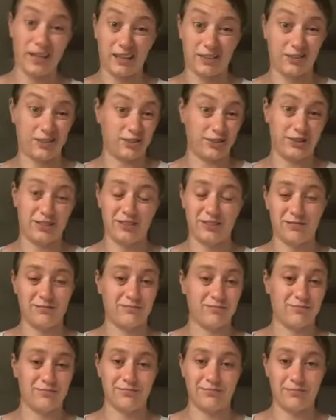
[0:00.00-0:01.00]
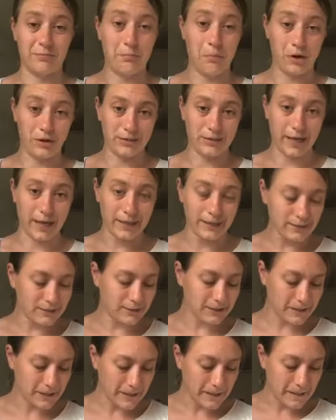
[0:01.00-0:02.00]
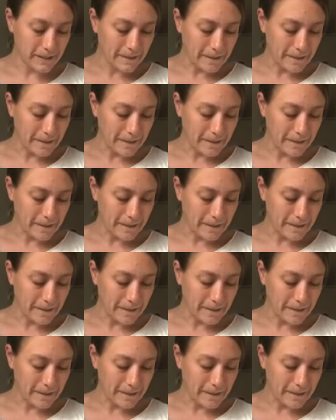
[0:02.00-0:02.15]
That's just my taste.